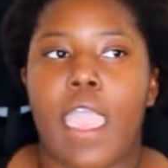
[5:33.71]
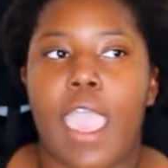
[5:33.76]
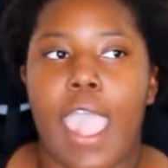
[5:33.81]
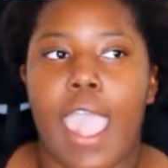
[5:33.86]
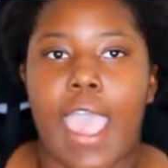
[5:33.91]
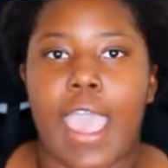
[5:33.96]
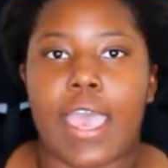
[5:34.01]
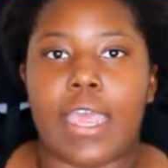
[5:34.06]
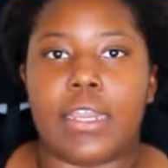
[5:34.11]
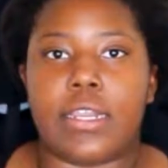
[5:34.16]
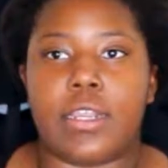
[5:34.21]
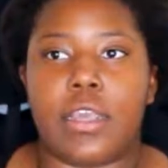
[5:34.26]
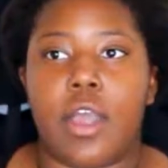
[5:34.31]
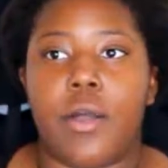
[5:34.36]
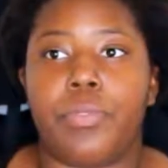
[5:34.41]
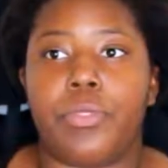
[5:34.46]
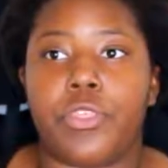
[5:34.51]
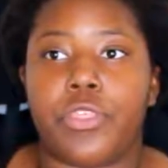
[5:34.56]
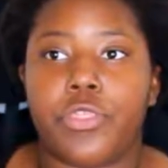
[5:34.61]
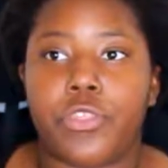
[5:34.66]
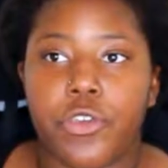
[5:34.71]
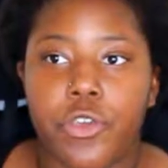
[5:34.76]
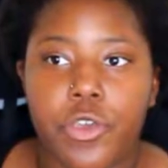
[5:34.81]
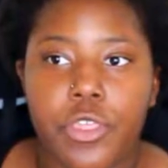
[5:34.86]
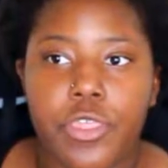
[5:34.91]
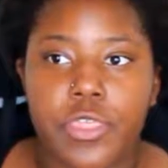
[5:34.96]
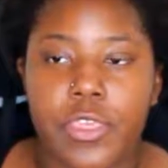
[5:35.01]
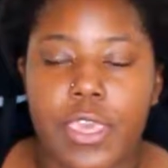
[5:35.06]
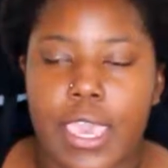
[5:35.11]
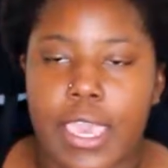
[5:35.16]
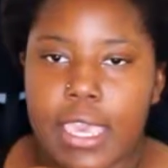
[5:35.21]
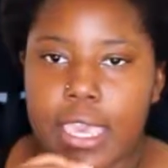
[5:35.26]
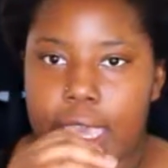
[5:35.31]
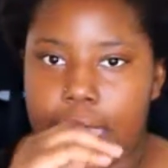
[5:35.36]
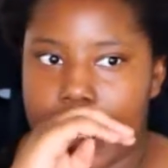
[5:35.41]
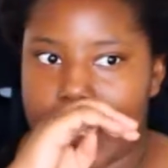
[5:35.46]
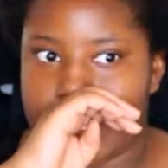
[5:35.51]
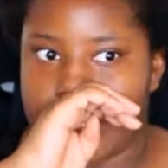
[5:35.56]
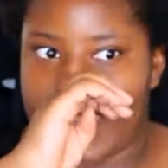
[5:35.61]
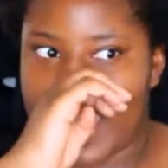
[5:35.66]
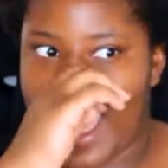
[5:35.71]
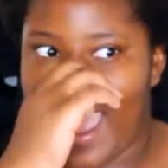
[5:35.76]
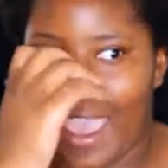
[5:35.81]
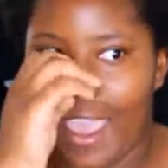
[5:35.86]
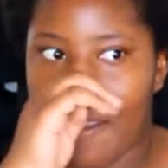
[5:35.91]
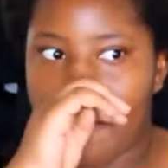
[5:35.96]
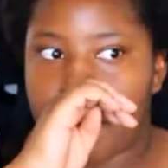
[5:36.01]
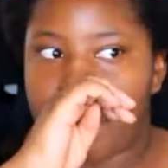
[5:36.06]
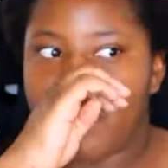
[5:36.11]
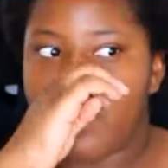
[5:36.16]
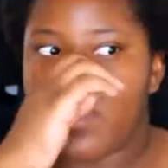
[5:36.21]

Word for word: And the third thing is that